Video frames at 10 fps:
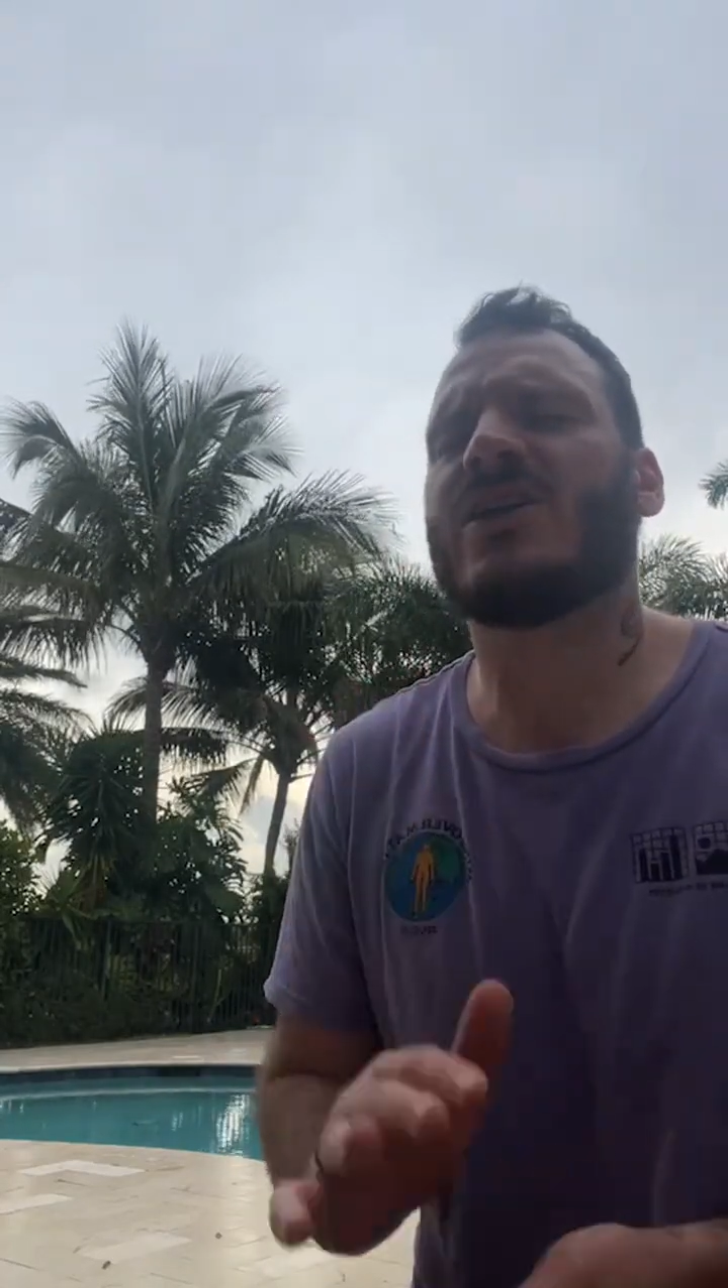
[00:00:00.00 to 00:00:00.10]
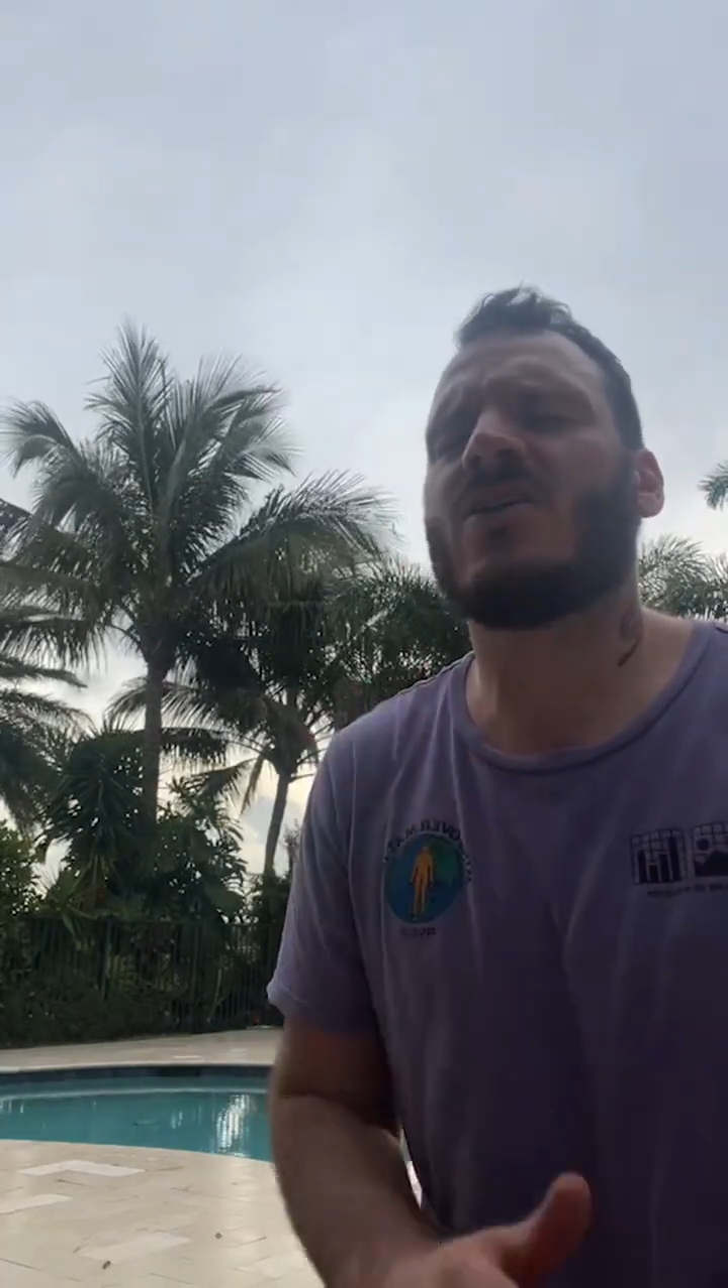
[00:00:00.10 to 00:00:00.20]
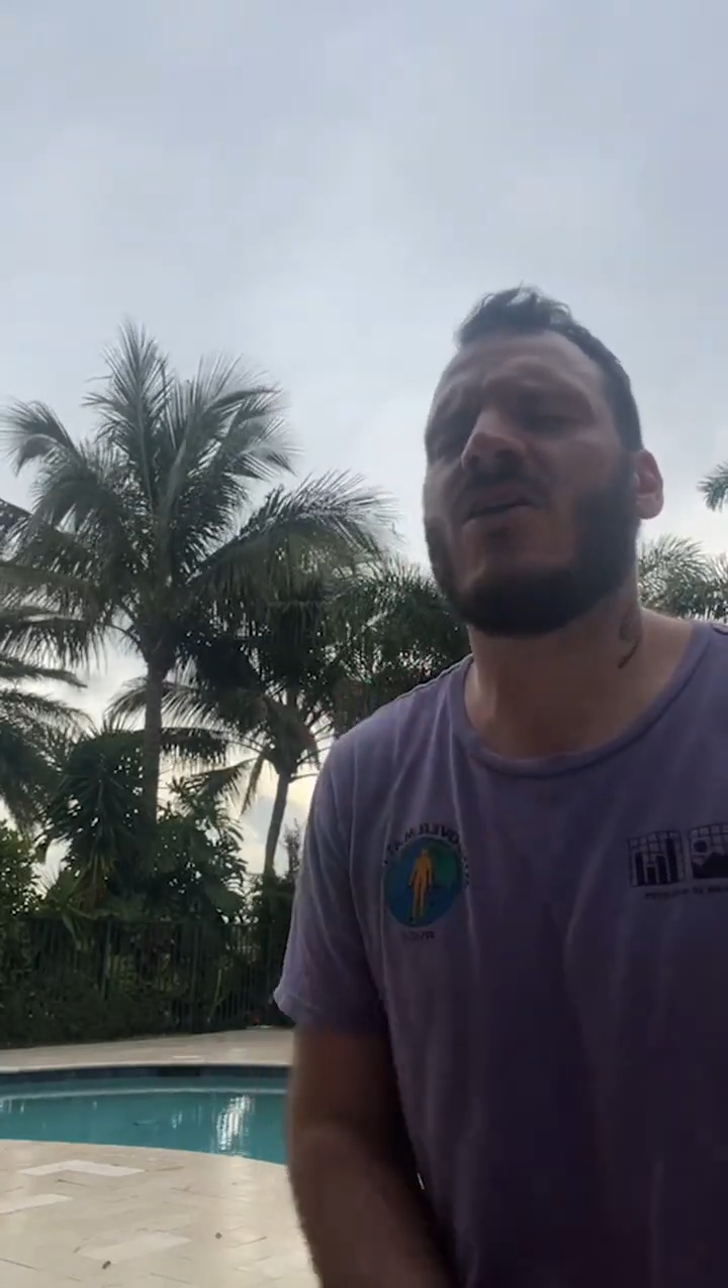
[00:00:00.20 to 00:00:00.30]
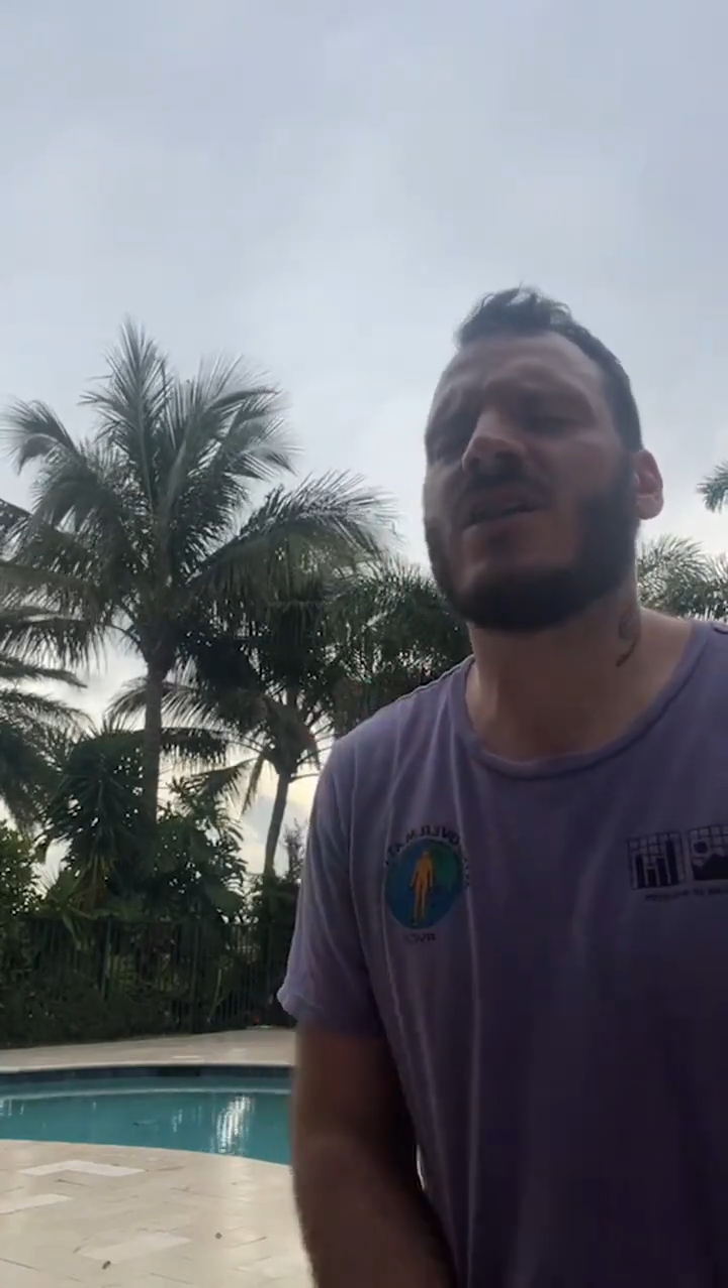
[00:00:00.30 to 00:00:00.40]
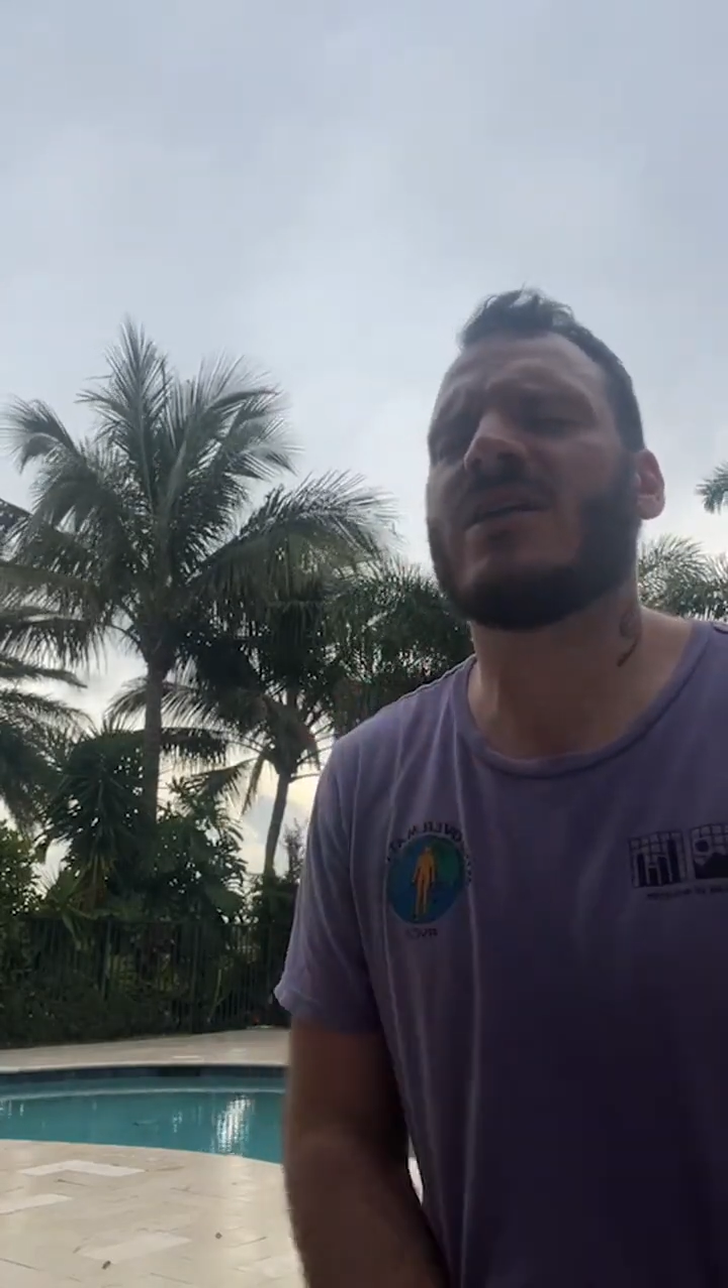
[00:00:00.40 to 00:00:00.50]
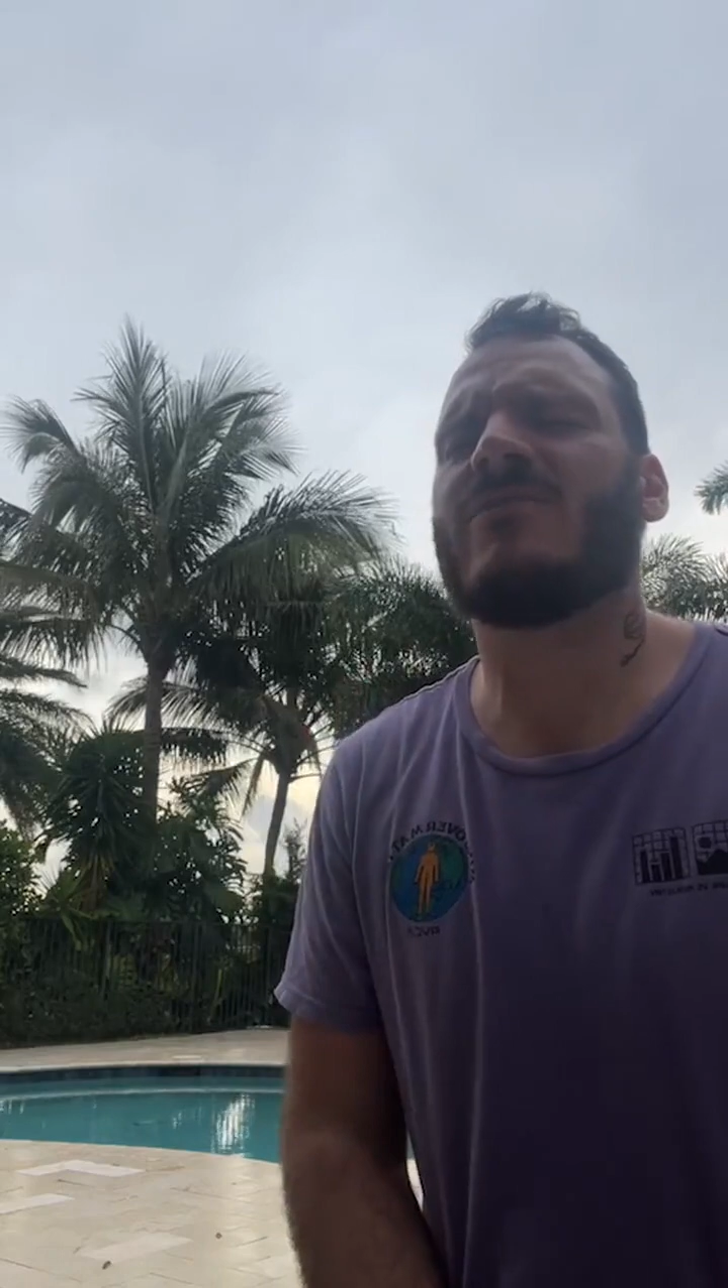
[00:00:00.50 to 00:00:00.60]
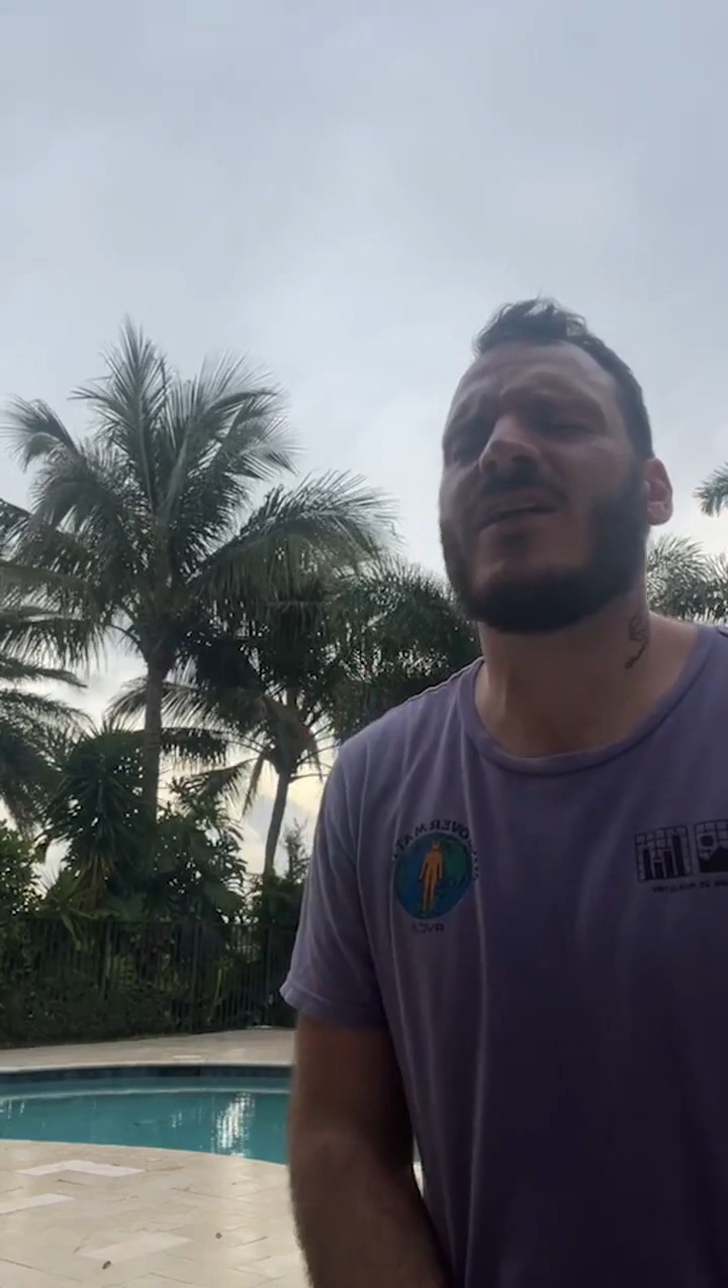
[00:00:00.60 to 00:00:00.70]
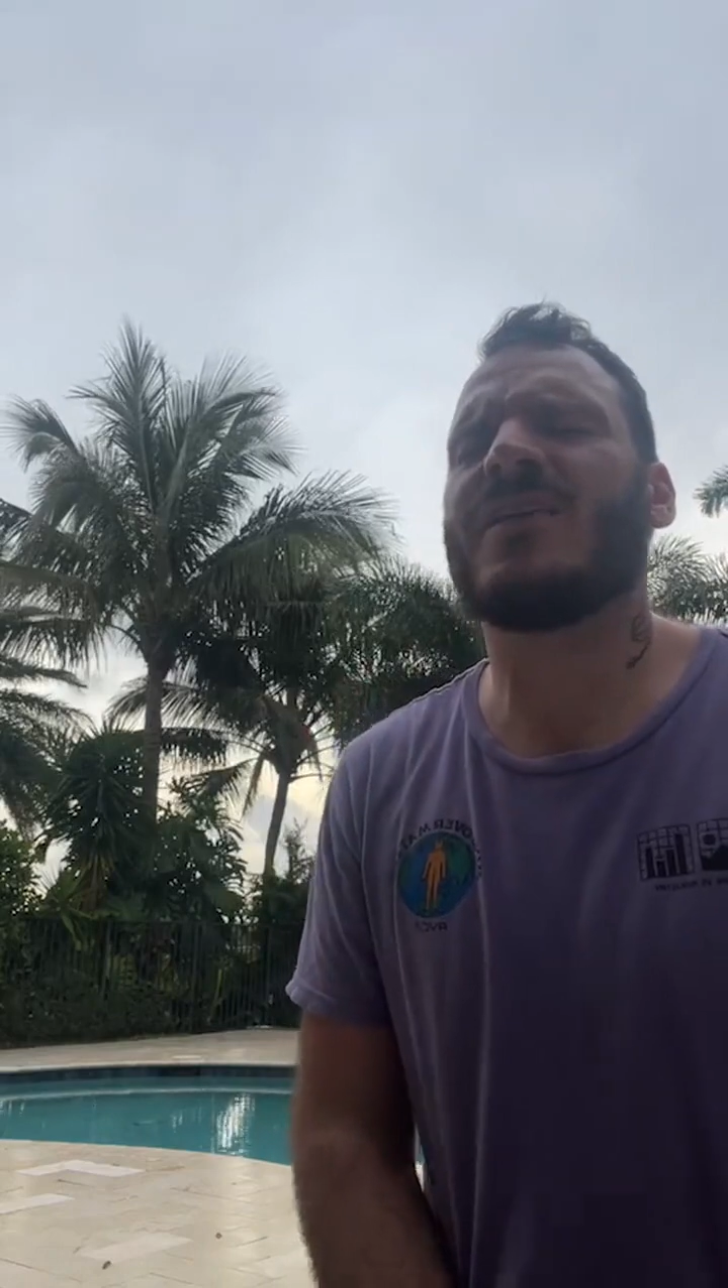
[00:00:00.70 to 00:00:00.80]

their calling,